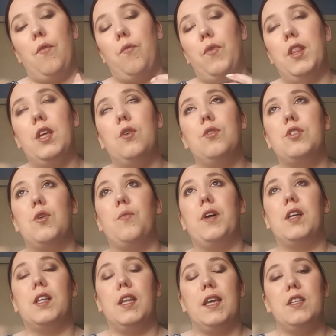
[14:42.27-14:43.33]
Really goes on
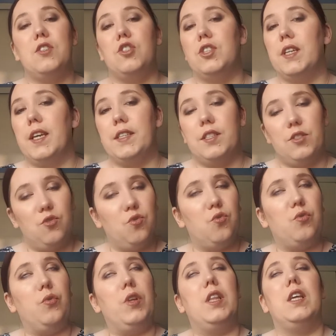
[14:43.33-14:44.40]
well, glides on nice. It's
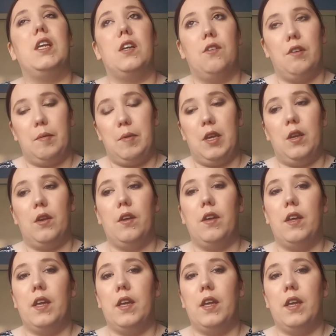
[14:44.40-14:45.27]
really creamy.